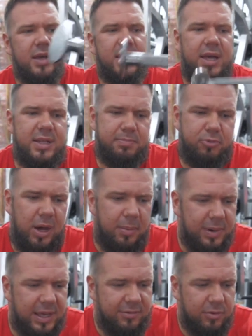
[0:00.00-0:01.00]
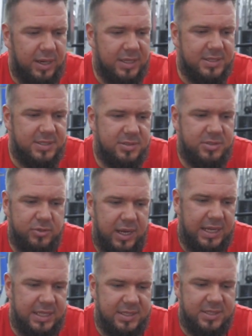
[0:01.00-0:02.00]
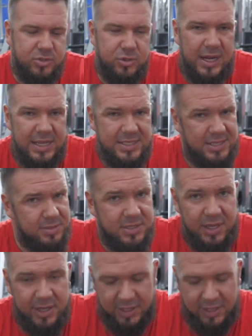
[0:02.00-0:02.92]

and probably everyone trying triceps.